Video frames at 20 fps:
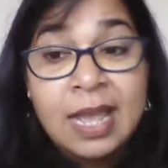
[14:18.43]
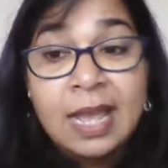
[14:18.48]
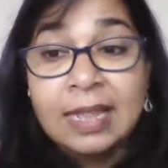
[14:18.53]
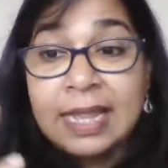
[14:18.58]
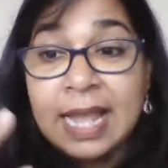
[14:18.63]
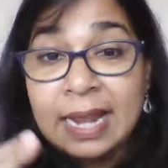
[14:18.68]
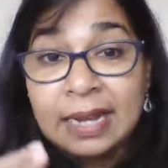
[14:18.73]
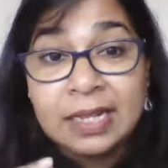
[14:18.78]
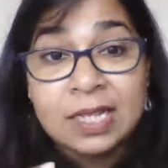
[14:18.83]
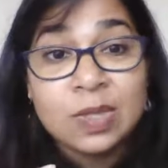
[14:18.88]

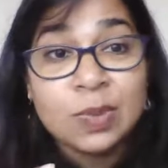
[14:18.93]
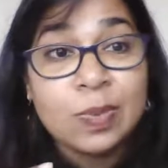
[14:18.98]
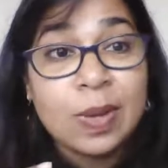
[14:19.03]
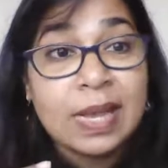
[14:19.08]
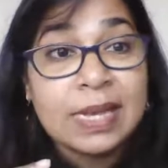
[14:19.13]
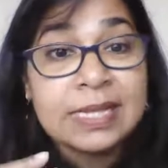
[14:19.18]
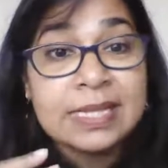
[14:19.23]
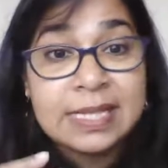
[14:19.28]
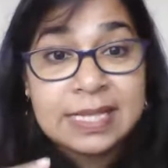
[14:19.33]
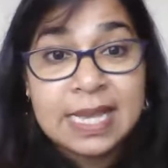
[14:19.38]
That is
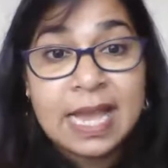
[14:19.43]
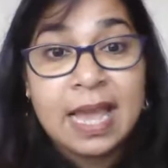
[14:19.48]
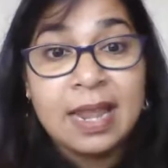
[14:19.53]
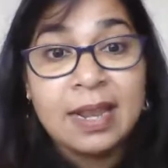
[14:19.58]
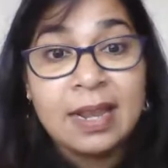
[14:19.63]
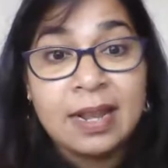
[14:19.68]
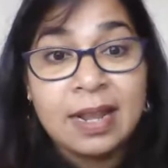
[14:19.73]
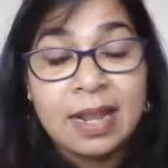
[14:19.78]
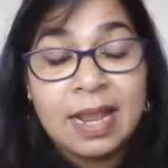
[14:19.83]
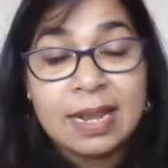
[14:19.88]
why
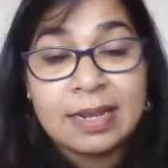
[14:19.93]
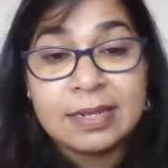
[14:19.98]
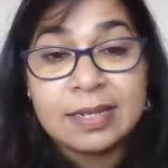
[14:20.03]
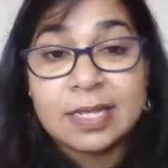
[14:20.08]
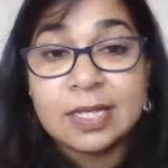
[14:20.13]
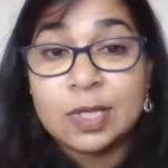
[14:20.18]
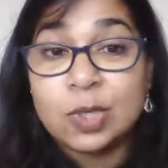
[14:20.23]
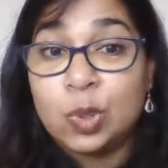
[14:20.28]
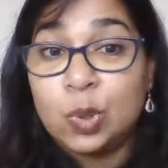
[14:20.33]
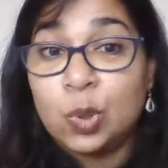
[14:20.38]
silent
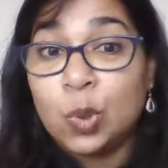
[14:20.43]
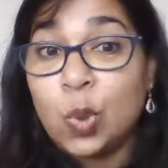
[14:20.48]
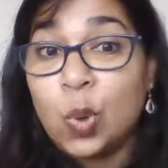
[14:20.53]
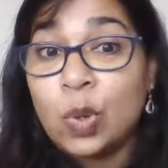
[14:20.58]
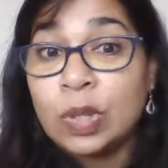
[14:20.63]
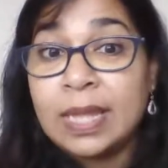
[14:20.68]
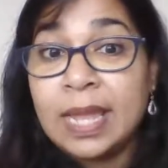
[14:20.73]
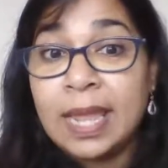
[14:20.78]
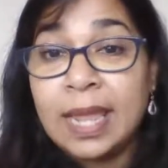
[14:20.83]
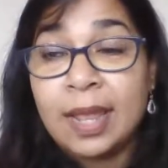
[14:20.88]
letters,
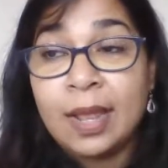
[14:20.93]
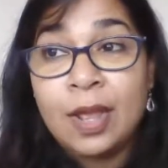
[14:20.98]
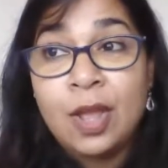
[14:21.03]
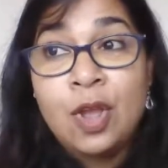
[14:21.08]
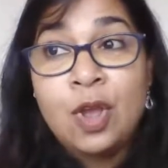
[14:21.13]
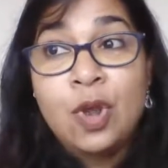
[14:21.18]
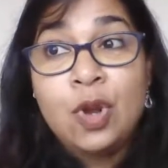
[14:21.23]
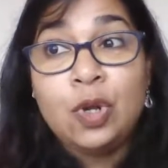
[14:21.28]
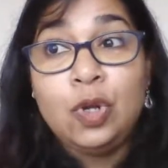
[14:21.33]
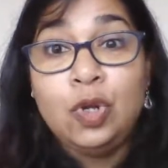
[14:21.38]
though they
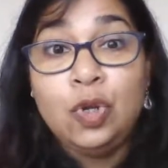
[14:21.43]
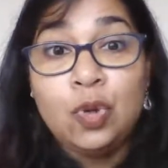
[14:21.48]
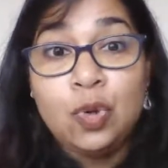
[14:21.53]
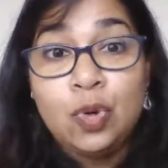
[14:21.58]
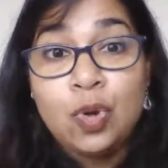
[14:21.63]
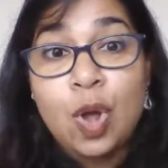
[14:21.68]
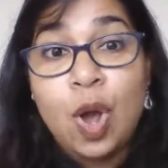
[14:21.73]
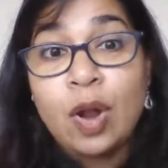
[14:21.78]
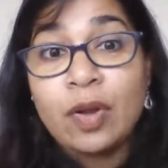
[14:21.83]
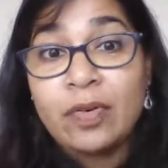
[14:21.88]
do
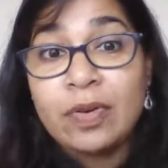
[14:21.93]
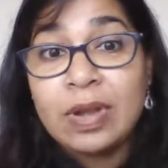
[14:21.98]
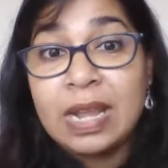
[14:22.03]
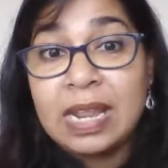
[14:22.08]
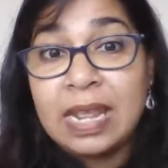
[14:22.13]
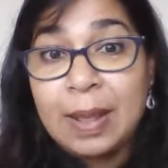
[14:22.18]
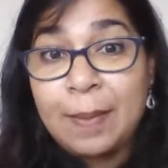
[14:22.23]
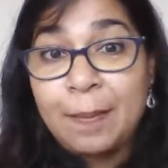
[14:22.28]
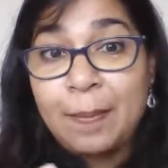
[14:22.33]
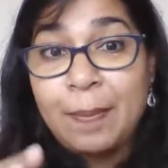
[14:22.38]
not
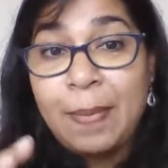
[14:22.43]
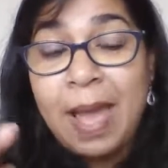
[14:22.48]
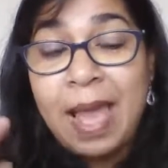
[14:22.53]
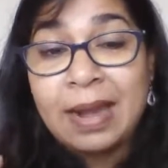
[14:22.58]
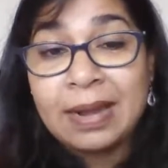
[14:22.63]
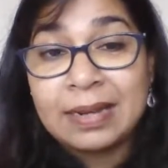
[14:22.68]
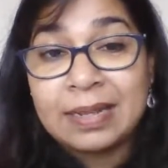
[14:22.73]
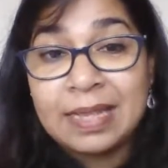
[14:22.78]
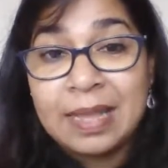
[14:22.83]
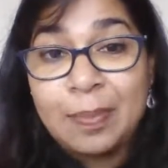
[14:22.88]
really
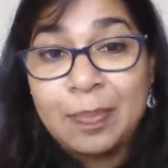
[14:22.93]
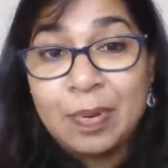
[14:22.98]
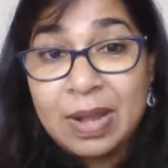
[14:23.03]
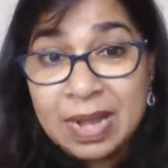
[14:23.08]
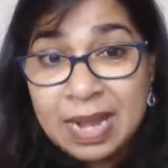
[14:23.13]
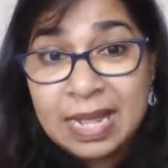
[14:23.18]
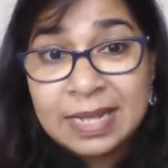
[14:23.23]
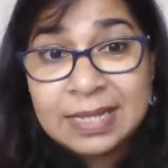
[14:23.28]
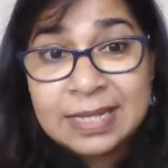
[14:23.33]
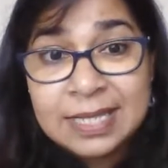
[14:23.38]
impact the
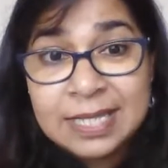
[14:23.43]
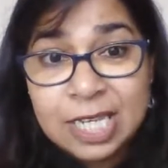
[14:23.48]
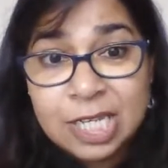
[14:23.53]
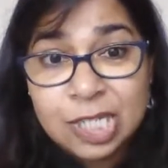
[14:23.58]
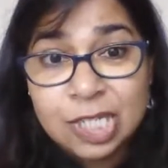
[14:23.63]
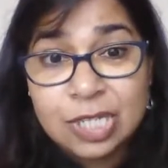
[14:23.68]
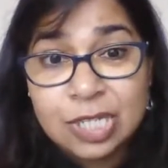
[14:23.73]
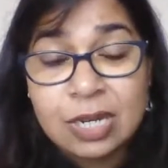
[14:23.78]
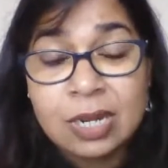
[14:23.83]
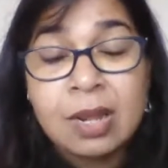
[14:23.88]

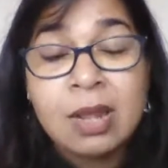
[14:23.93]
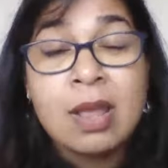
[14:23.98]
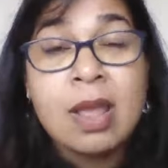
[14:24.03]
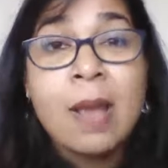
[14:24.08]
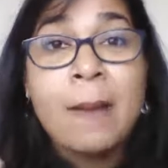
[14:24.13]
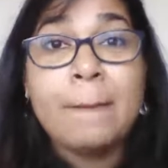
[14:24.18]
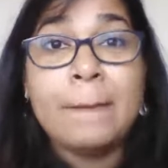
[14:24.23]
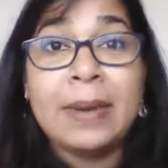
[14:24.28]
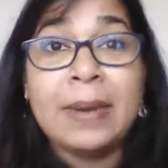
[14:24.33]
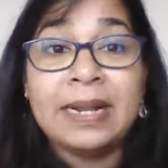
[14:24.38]
pronunciation,
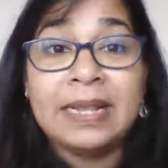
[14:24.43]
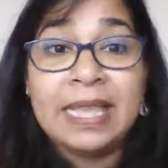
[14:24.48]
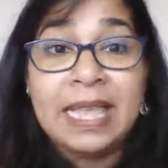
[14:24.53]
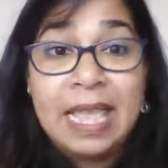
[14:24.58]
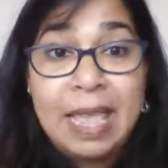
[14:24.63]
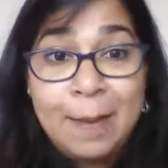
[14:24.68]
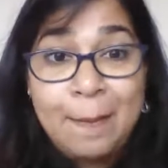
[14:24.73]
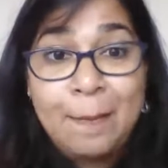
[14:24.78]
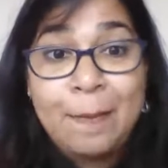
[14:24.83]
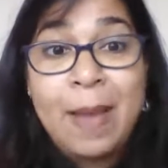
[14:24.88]
but
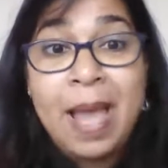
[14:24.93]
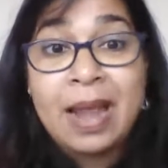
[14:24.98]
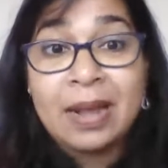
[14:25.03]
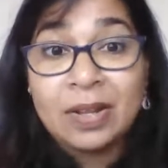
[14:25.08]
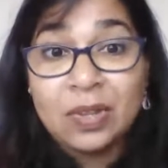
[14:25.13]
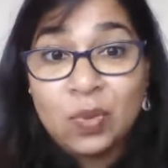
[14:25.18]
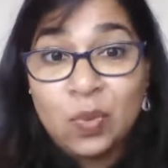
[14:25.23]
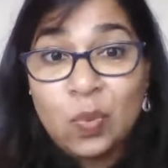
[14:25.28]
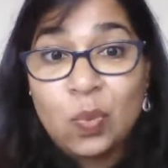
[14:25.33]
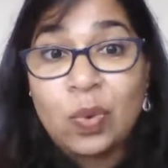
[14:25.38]
they
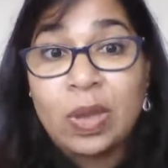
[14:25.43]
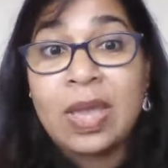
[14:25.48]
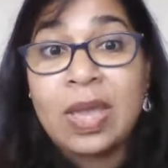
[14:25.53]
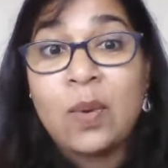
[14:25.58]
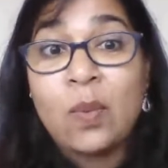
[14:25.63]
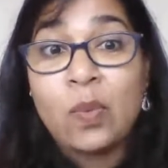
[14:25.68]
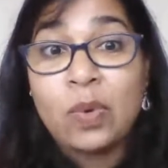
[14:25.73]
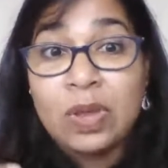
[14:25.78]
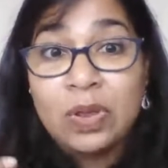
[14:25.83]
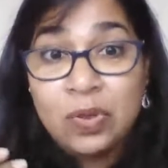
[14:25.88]
impact the
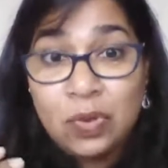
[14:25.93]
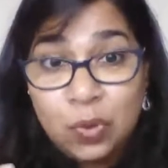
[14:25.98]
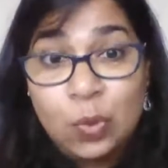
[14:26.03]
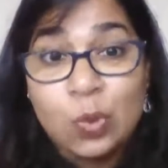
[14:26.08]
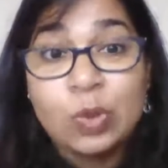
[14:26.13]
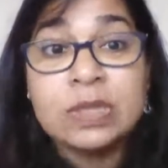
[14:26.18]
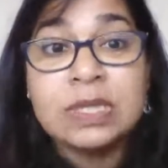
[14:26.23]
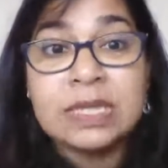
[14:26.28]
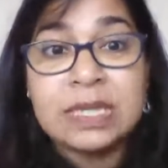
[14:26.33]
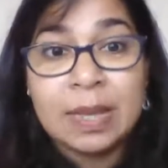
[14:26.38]
way we
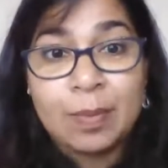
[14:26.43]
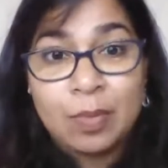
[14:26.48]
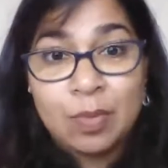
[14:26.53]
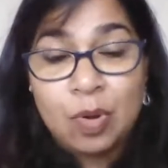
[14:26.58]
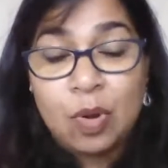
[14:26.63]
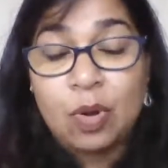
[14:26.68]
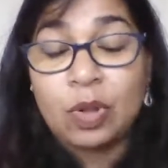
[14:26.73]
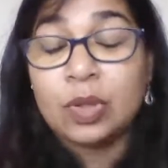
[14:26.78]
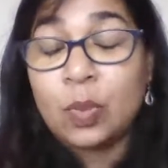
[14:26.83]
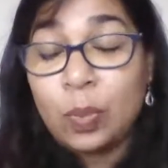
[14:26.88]
use them
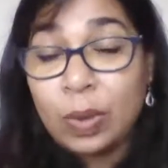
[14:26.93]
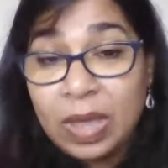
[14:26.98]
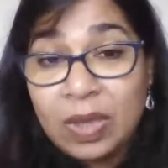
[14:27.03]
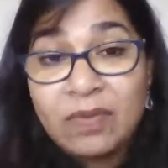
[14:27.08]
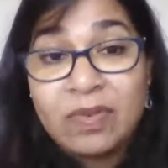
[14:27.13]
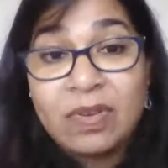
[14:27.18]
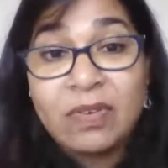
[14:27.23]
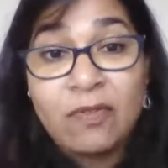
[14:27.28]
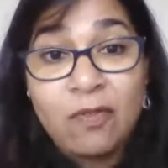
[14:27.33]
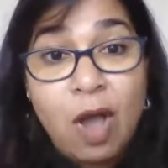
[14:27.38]
or the way
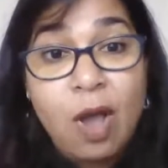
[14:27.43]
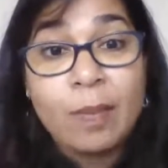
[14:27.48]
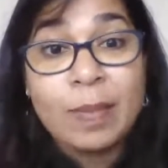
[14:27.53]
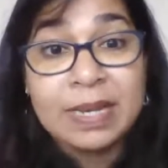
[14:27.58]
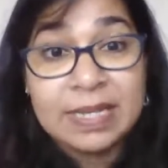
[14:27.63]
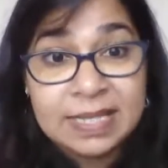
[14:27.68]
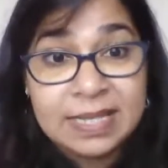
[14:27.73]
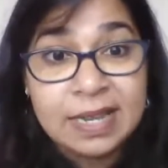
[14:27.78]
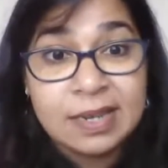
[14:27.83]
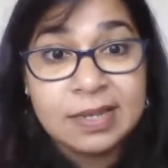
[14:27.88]
we form
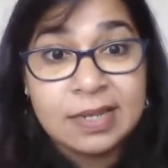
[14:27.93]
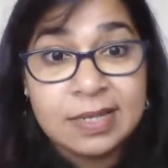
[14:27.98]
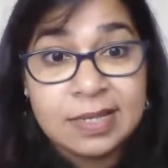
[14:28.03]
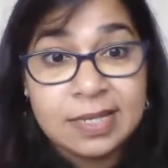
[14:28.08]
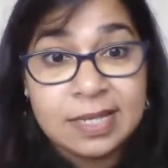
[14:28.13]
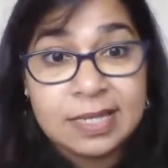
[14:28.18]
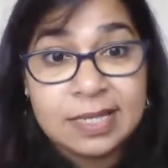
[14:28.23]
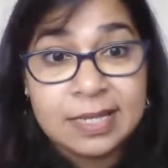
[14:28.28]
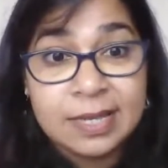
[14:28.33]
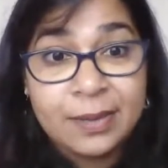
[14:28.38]
our
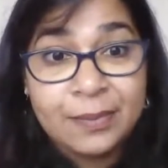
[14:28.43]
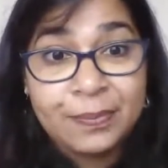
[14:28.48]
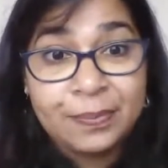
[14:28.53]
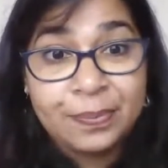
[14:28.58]
sentences.